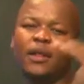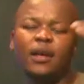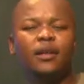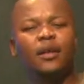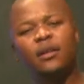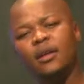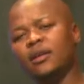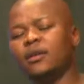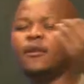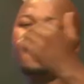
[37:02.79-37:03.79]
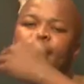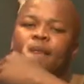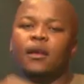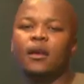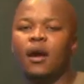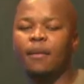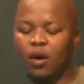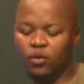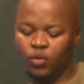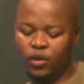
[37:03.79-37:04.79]
Then then they they come
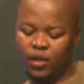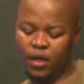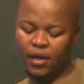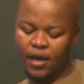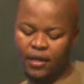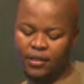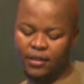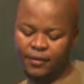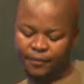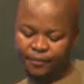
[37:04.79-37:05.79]
out with their youngster.